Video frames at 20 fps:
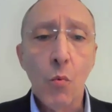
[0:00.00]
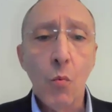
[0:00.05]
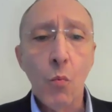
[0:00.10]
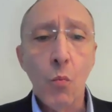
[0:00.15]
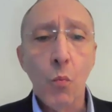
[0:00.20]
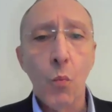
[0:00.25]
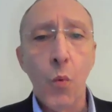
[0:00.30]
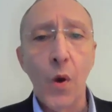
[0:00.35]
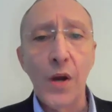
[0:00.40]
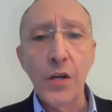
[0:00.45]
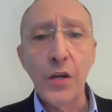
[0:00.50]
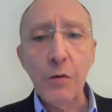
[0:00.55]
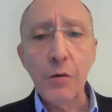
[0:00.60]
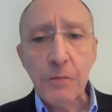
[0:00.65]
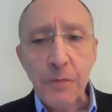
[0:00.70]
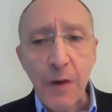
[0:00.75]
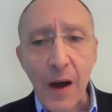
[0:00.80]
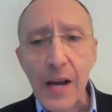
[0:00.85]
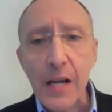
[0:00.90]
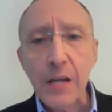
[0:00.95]
when you
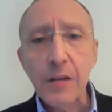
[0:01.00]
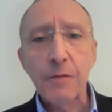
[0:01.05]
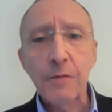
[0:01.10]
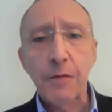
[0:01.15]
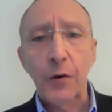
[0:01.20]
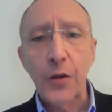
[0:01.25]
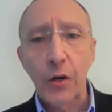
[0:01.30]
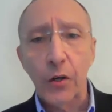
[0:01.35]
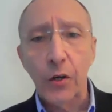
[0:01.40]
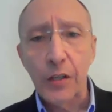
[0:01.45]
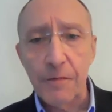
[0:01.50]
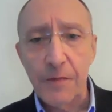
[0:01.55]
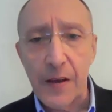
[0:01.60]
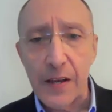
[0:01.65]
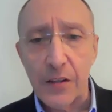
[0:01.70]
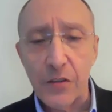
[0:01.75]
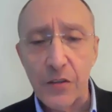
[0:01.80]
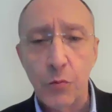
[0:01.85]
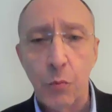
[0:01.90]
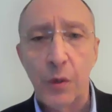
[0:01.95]
fight for your
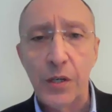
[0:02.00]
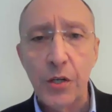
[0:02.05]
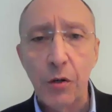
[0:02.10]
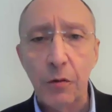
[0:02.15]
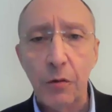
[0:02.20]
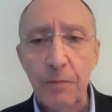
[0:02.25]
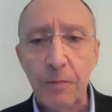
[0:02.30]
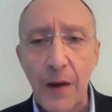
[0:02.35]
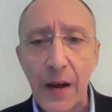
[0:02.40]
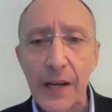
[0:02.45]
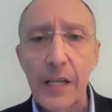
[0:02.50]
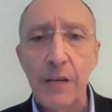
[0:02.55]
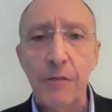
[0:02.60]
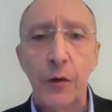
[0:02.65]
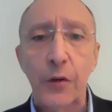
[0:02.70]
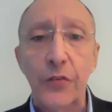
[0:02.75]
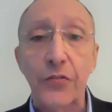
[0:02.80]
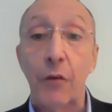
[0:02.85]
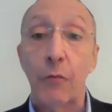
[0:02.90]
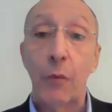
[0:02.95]
defense, when you're fighting
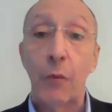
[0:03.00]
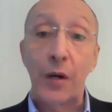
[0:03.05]
for yourself,